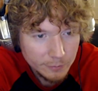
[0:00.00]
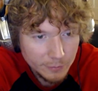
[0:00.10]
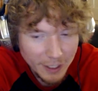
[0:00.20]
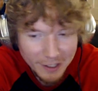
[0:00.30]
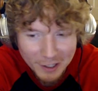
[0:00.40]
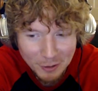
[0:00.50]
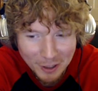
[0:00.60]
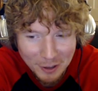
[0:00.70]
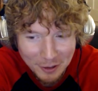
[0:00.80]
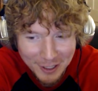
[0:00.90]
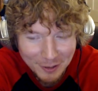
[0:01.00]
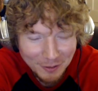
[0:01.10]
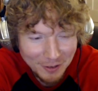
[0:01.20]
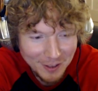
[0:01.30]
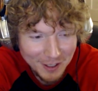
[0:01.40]
And here we go
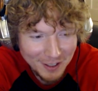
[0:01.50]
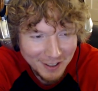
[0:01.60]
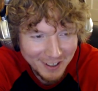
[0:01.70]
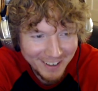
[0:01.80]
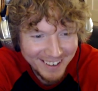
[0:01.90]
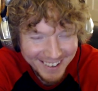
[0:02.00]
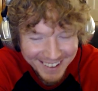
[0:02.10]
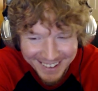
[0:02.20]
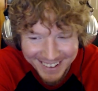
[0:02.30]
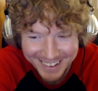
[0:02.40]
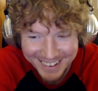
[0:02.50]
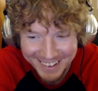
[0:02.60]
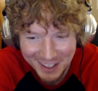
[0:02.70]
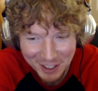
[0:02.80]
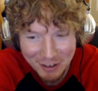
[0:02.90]
again with the
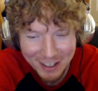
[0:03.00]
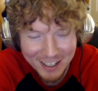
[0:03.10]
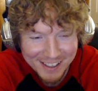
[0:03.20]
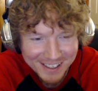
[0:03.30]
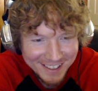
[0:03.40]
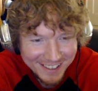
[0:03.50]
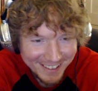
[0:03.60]
credits.